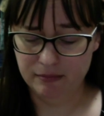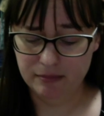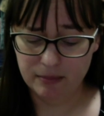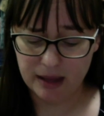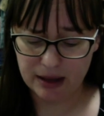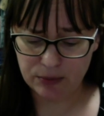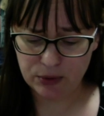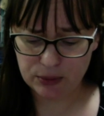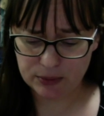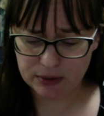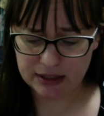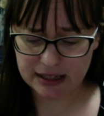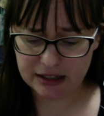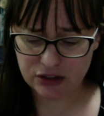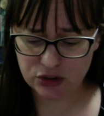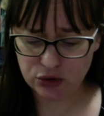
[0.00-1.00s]
and we will
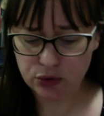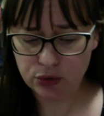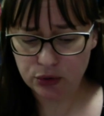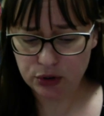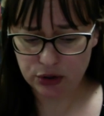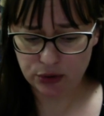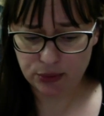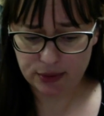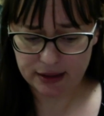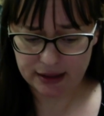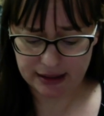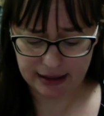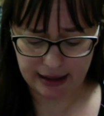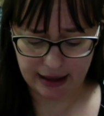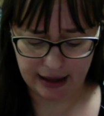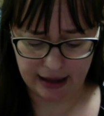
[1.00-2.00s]
get to you
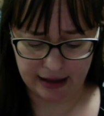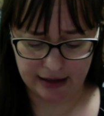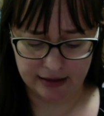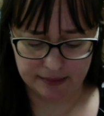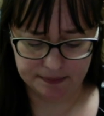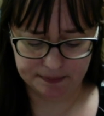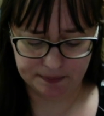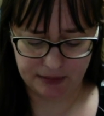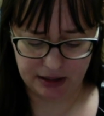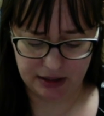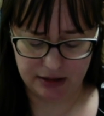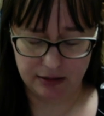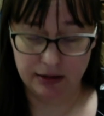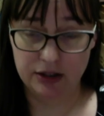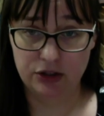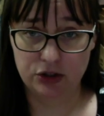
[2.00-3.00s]

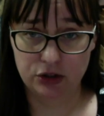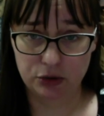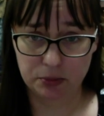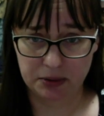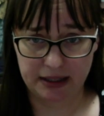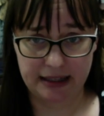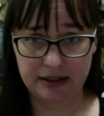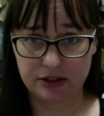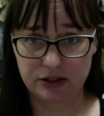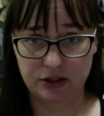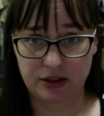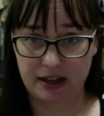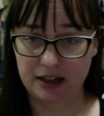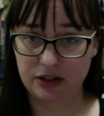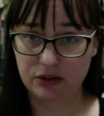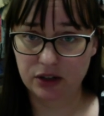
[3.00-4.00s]
the Zoom link so
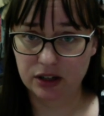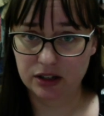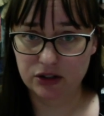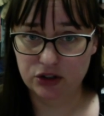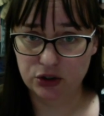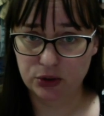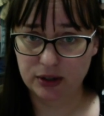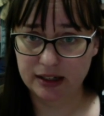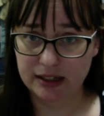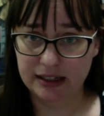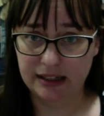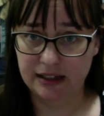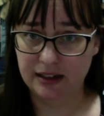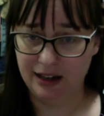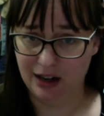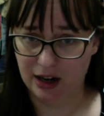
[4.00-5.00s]
that you can join
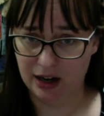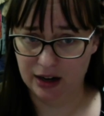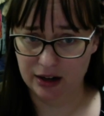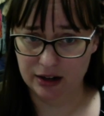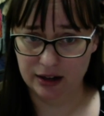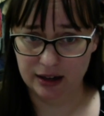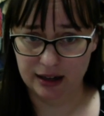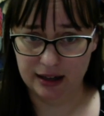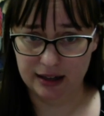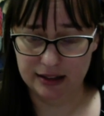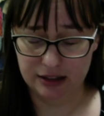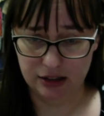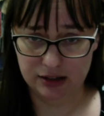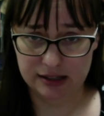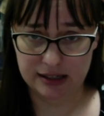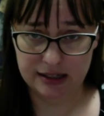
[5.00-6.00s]
in our
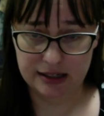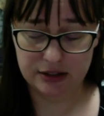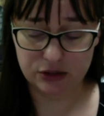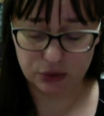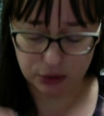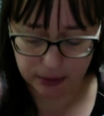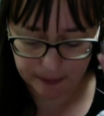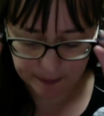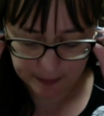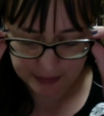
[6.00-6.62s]
adult Sunday school.